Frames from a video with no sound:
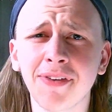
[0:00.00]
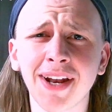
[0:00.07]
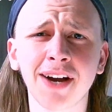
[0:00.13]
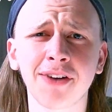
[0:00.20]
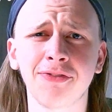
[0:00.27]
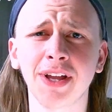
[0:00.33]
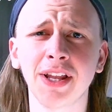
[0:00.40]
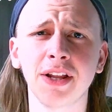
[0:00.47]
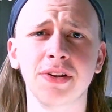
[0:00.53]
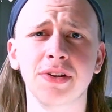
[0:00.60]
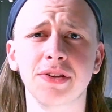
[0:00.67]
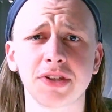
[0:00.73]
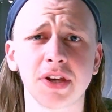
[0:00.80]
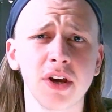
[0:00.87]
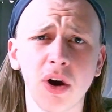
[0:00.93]
our
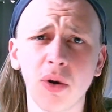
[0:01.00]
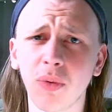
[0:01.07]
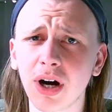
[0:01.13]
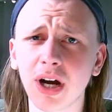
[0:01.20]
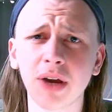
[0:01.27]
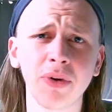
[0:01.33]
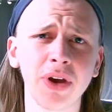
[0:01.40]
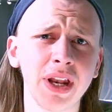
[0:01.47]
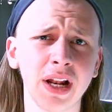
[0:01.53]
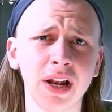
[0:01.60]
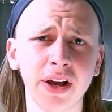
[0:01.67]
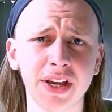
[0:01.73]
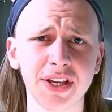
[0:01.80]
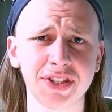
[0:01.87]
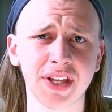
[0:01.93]
villains. What I really
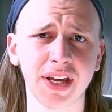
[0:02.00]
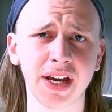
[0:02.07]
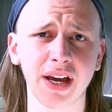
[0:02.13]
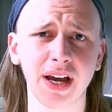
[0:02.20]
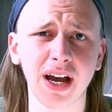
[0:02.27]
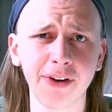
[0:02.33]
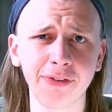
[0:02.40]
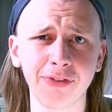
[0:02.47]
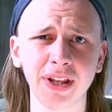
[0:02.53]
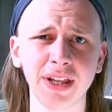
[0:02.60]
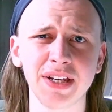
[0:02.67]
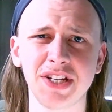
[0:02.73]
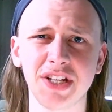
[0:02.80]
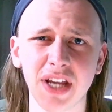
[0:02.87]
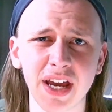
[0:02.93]
like is that our
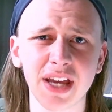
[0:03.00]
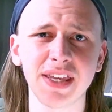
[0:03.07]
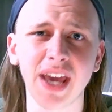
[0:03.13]
villains, yeah, you